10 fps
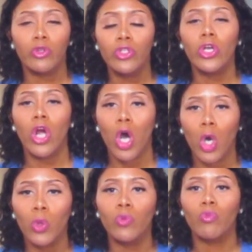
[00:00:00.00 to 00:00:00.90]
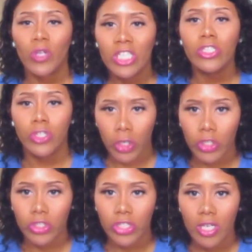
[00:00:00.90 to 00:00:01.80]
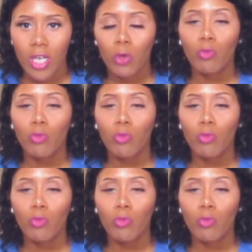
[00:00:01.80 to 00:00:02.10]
Do your own research.